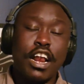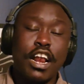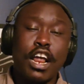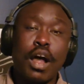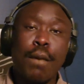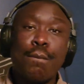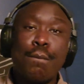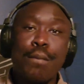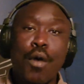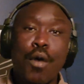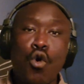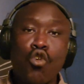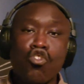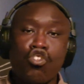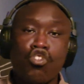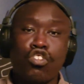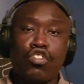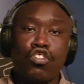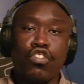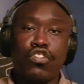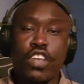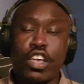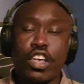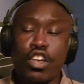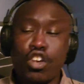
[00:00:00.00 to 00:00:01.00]
composure
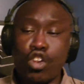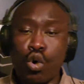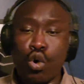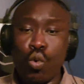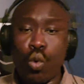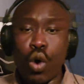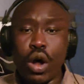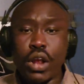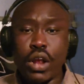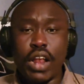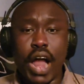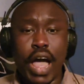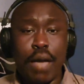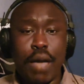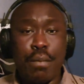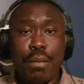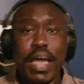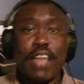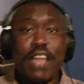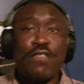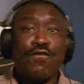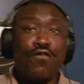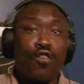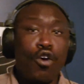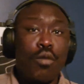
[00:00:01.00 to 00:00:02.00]
to say, you know what, I
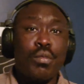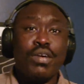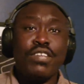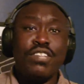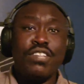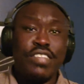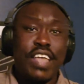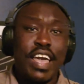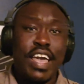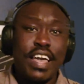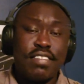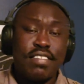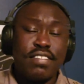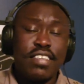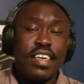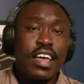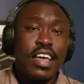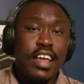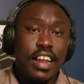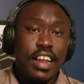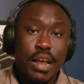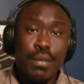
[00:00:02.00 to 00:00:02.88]
made 4 mistakes.